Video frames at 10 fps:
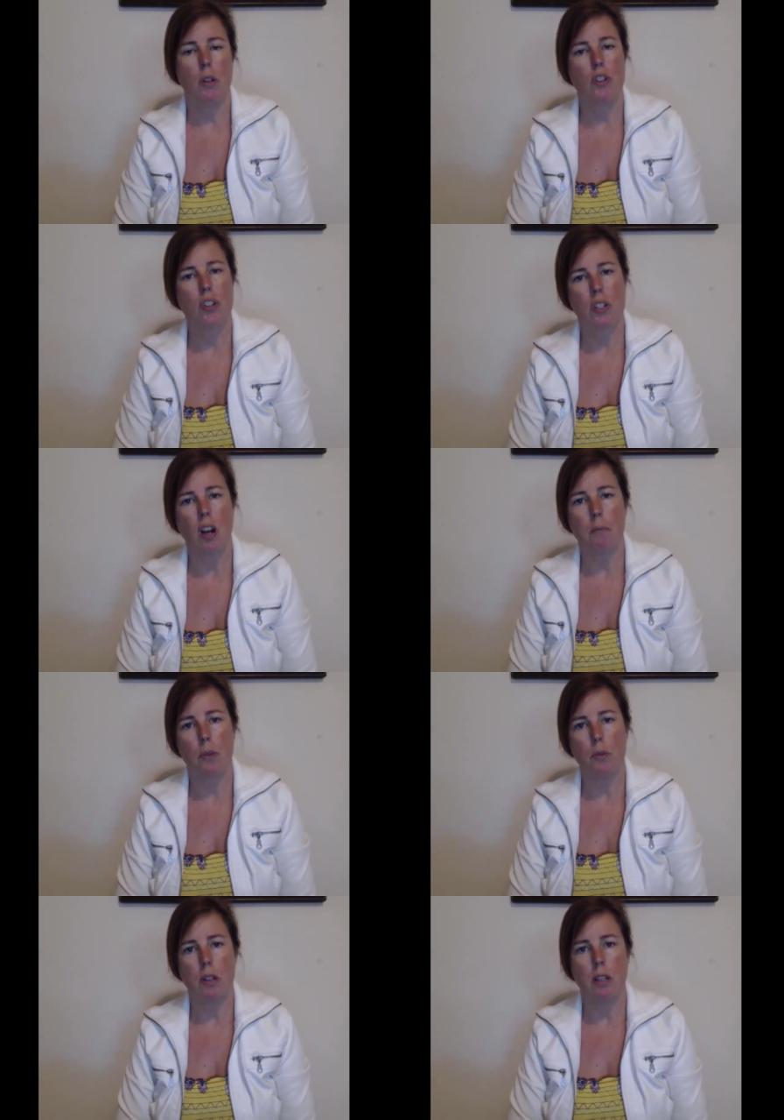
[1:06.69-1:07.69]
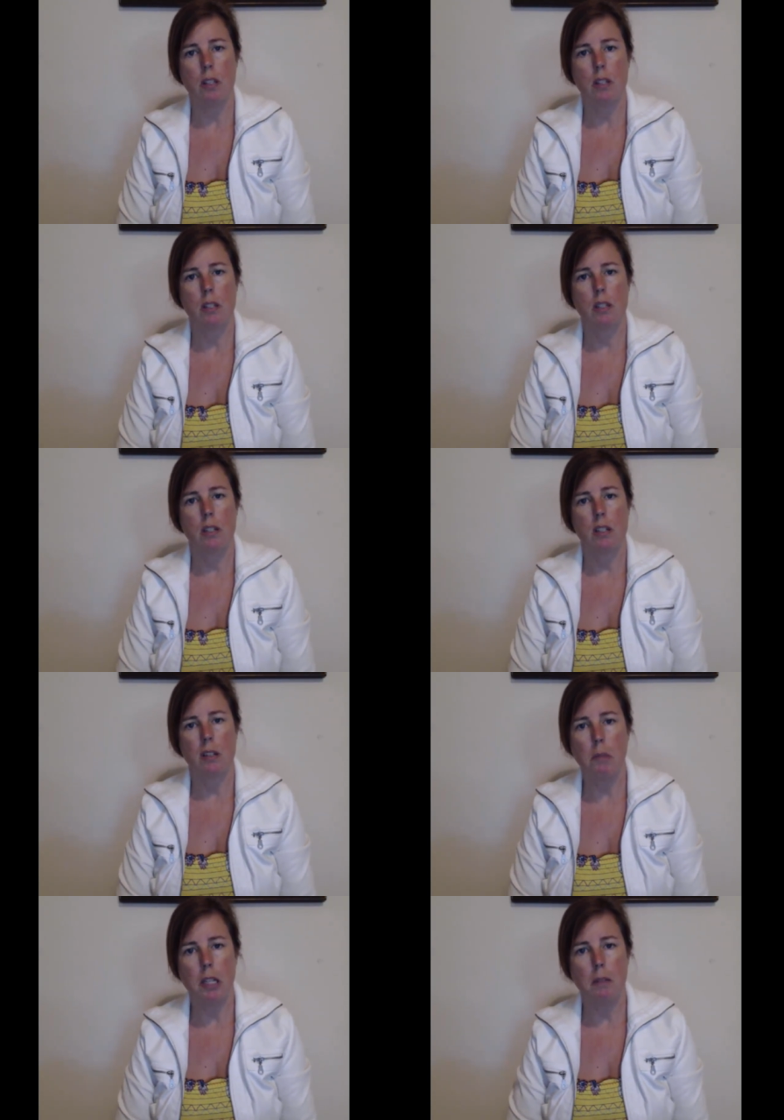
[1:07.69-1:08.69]
to stop doing this
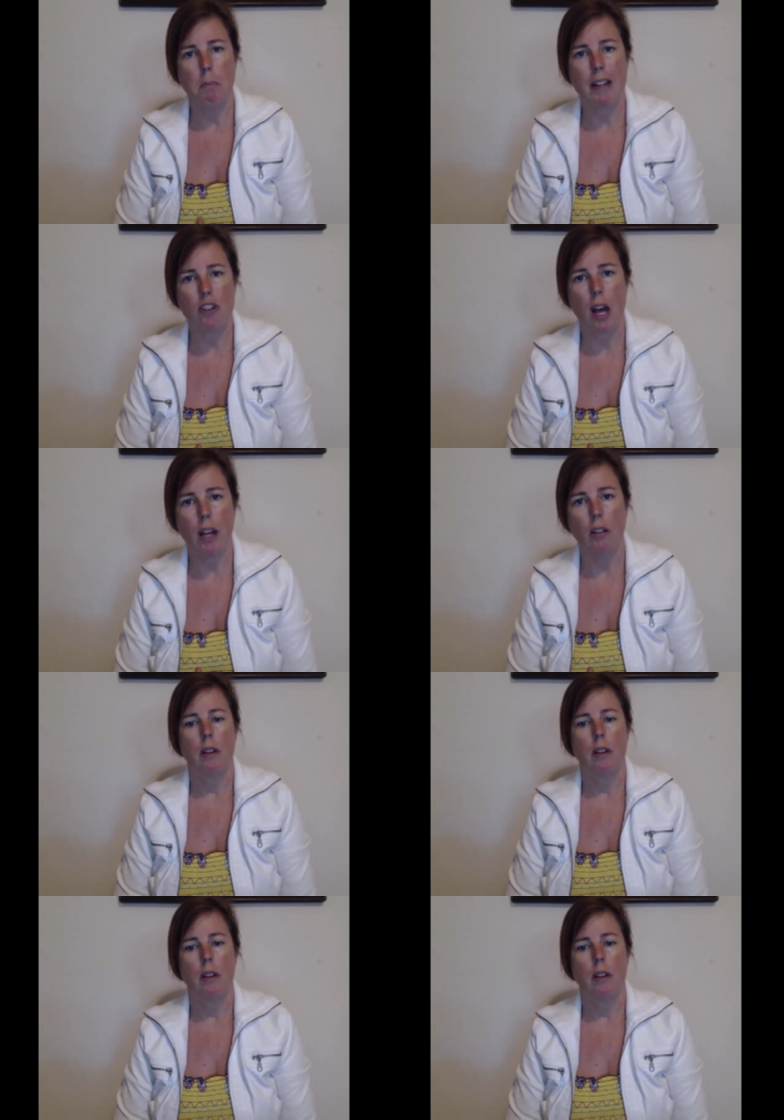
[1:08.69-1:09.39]
to me and my child?